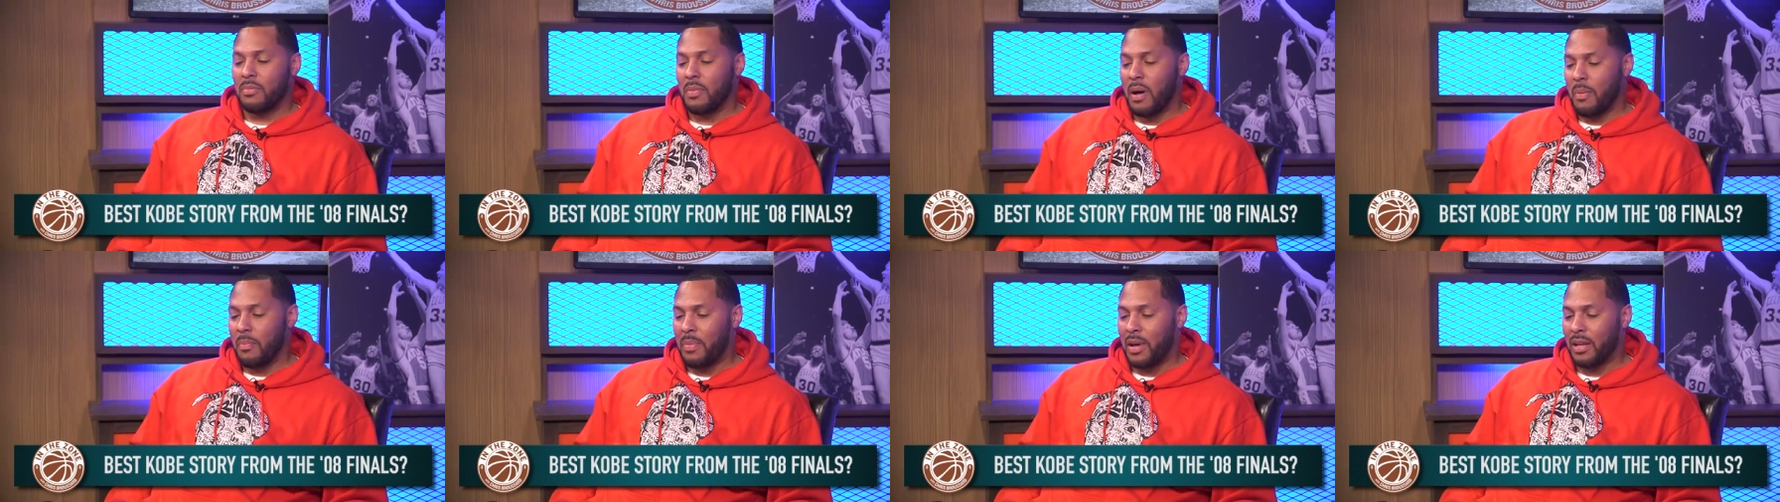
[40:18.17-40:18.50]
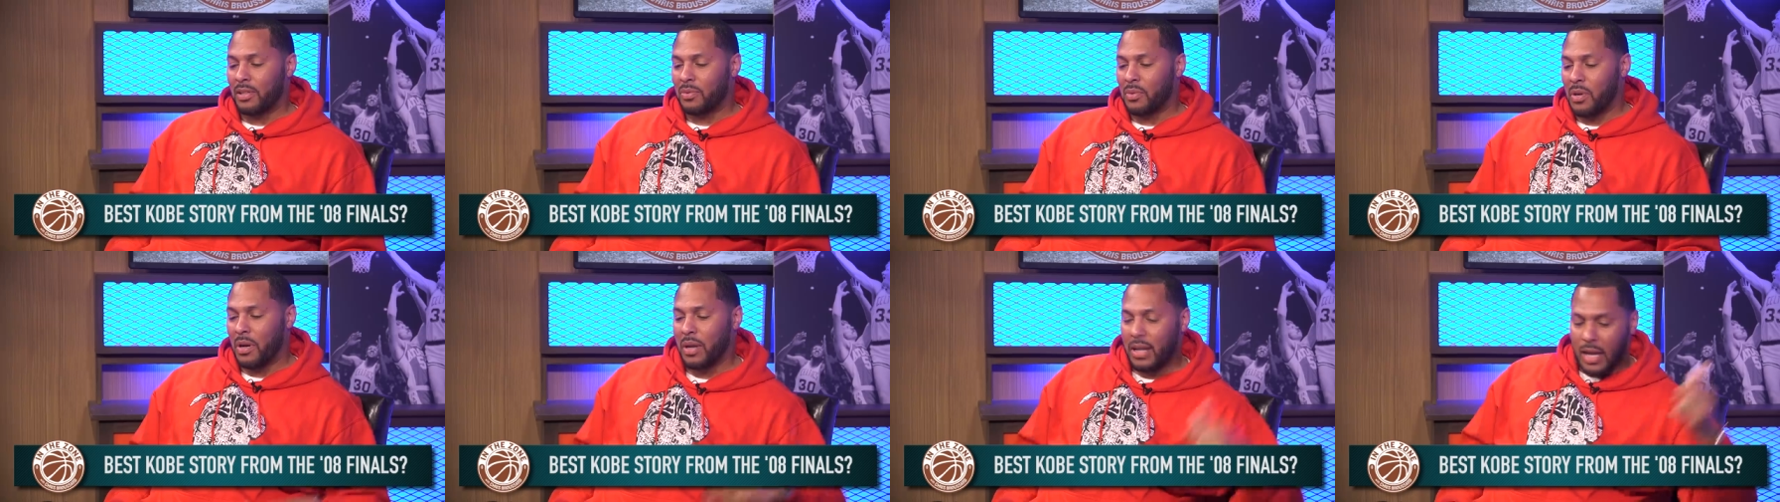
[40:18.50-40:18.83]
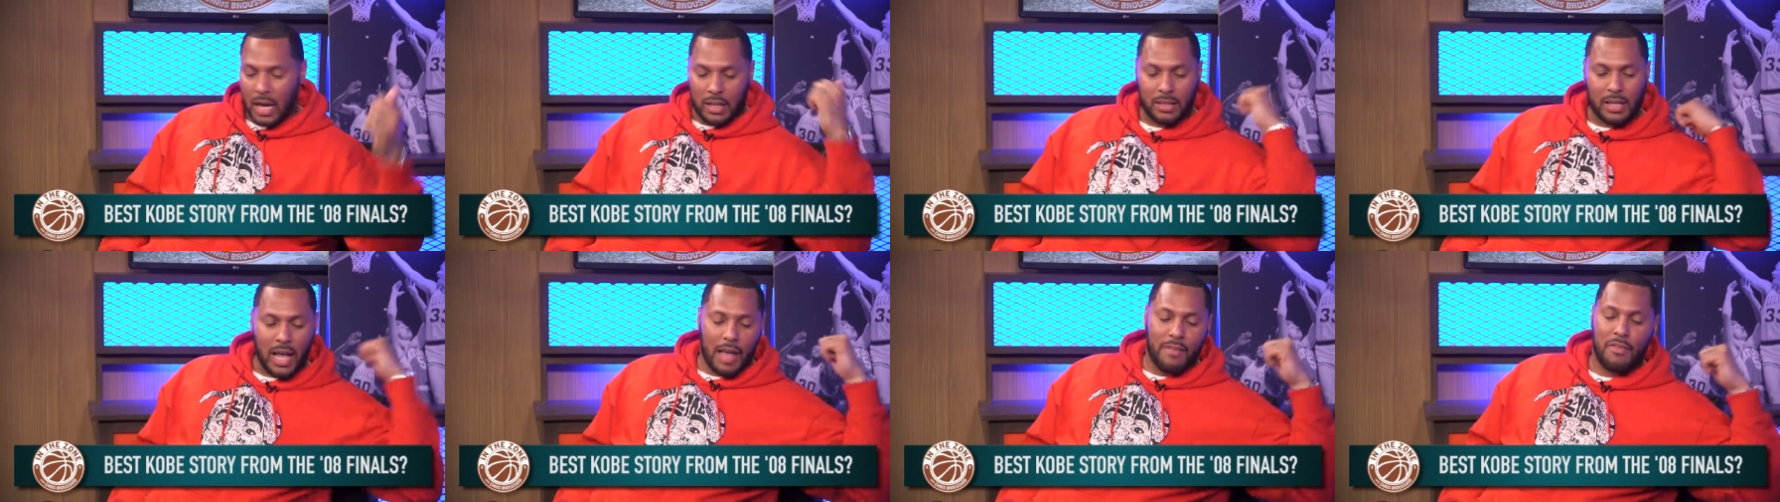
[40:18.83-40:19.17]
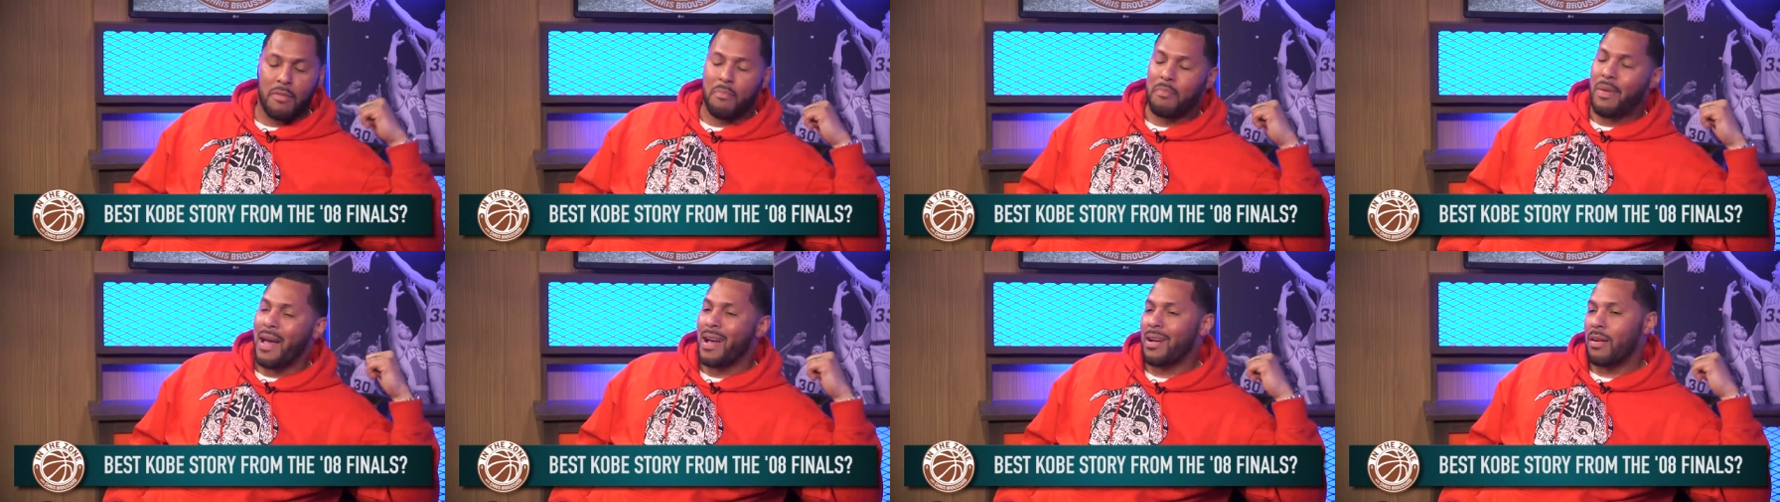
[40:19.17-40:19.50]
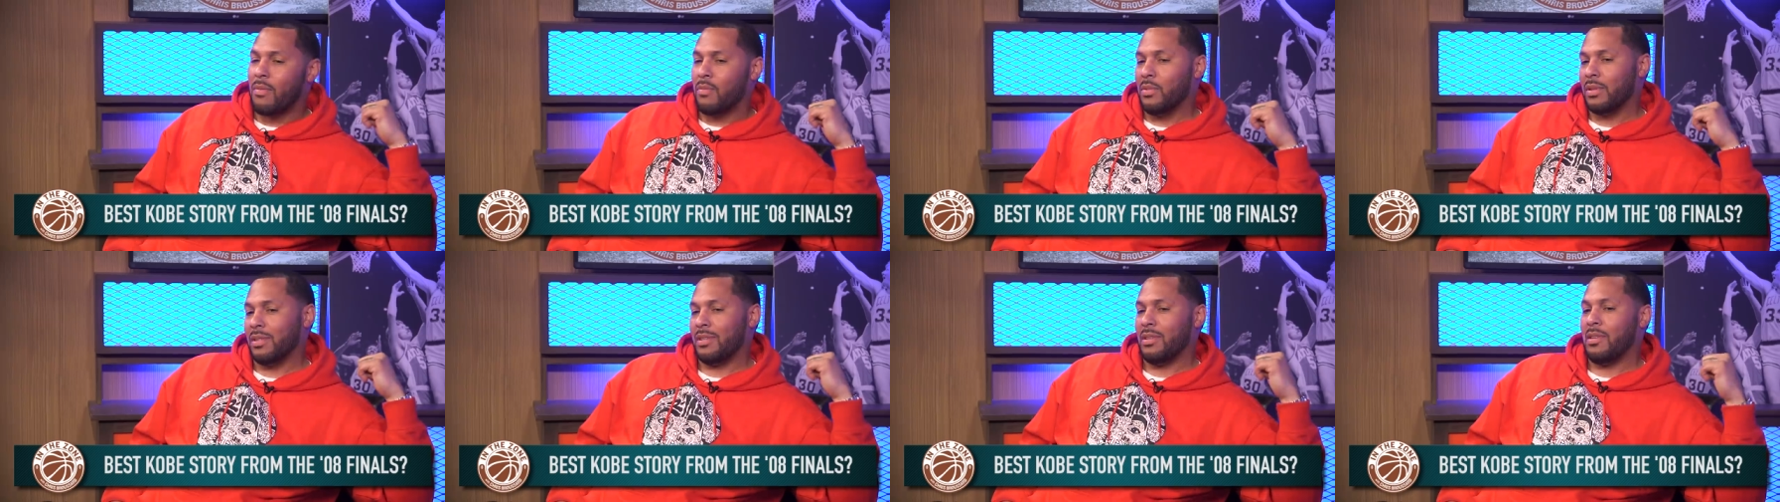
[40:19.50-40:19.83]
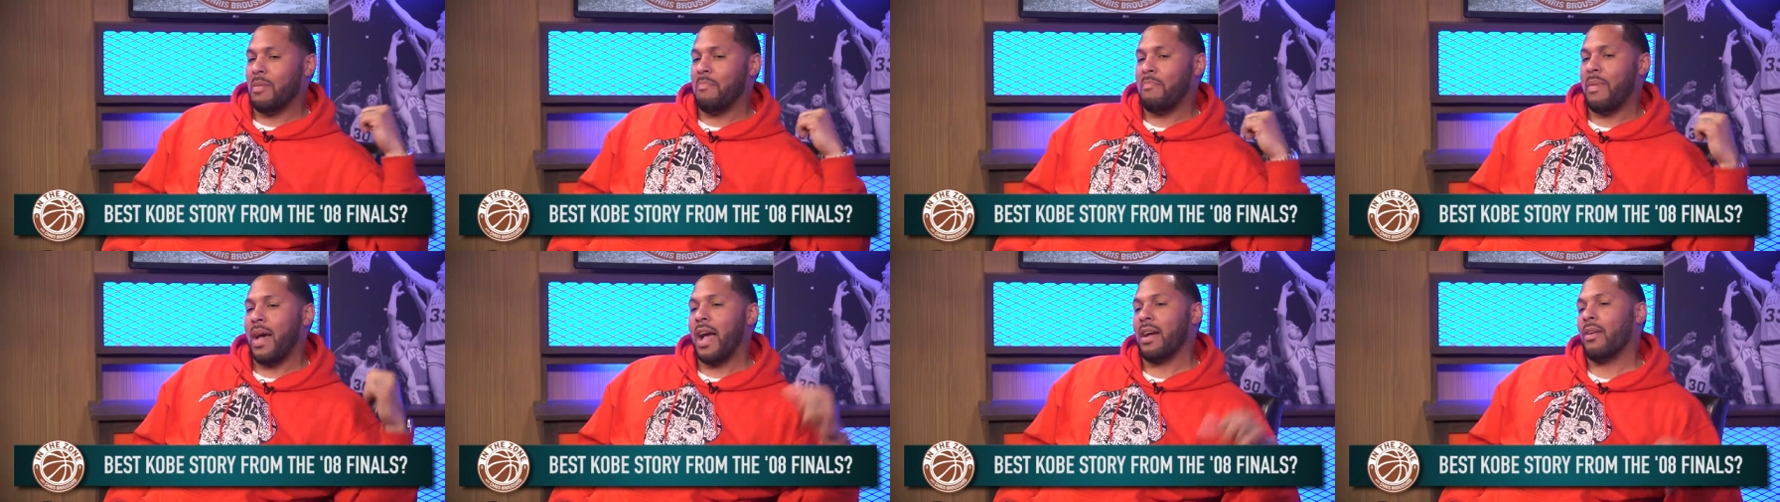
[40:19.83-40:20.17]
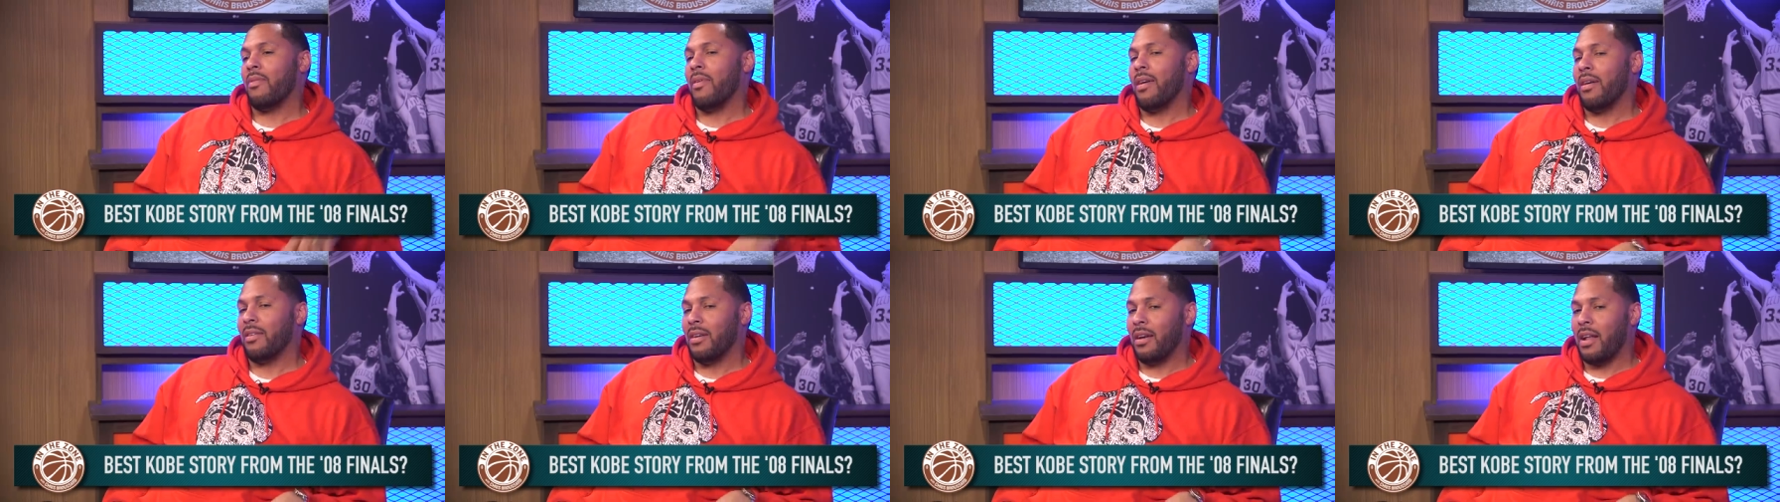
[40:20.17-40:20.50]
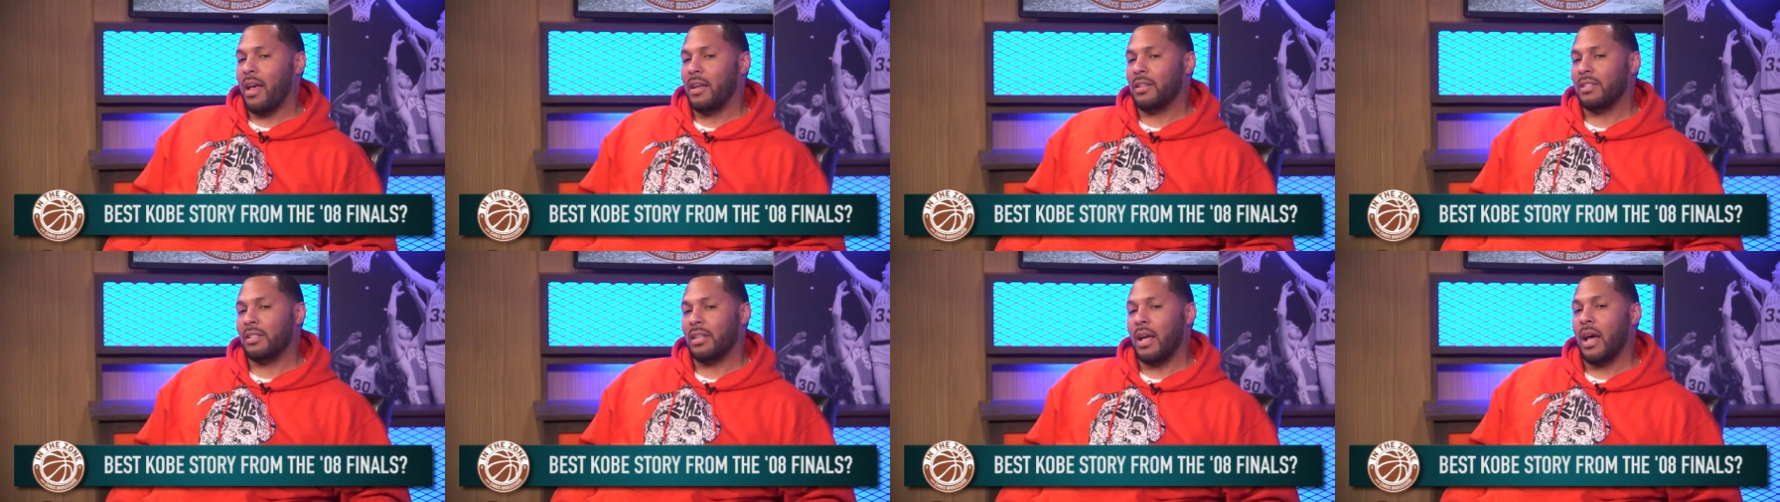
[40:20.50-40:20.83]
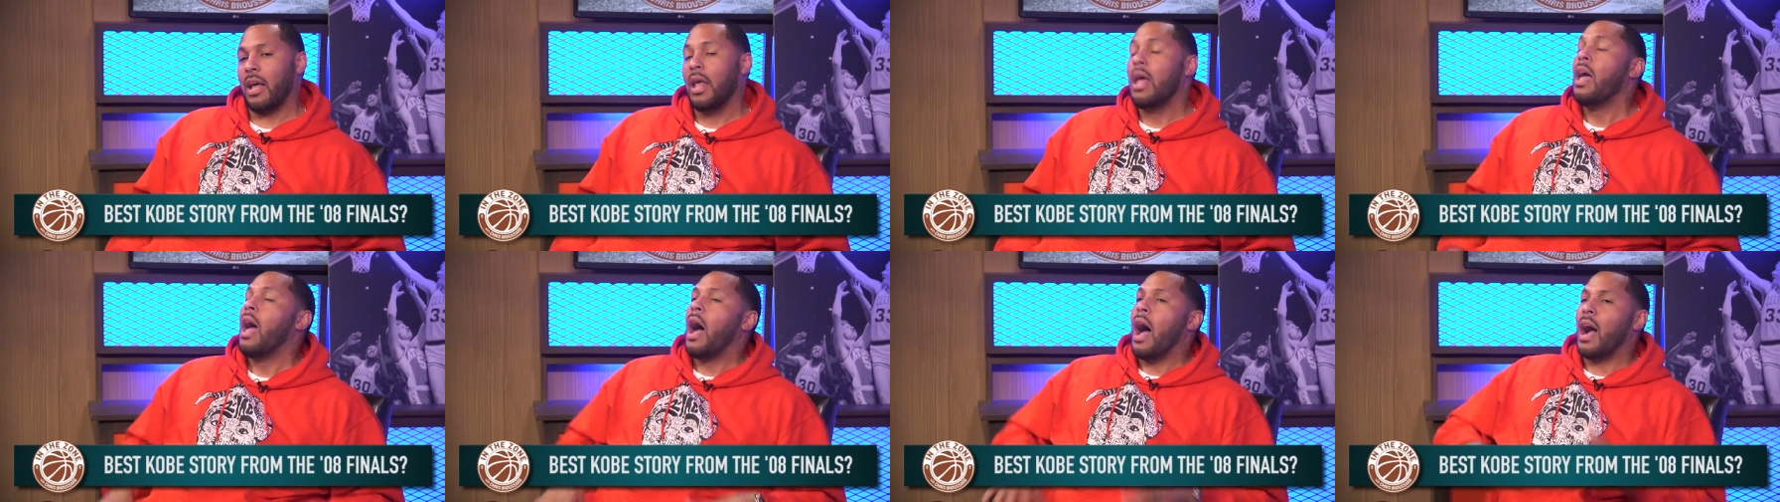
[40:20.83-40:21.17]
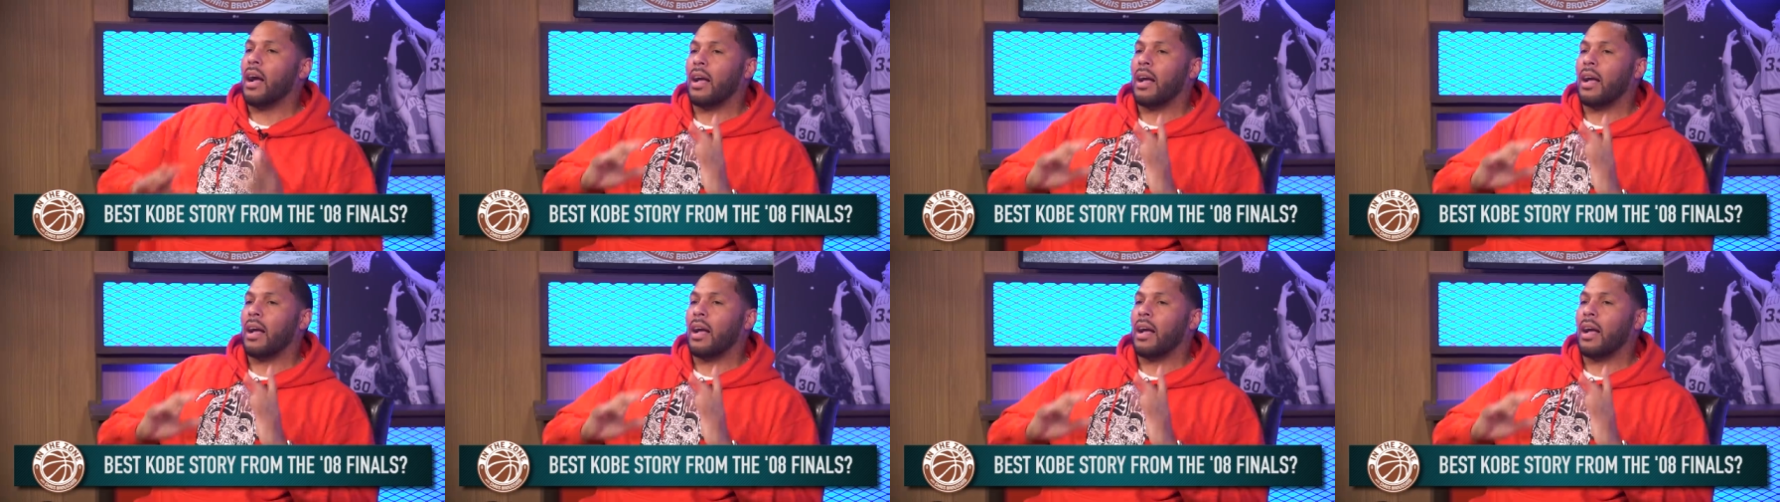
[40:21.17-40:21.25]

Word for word: was my best one. Got David Beckham was in the background of that shot.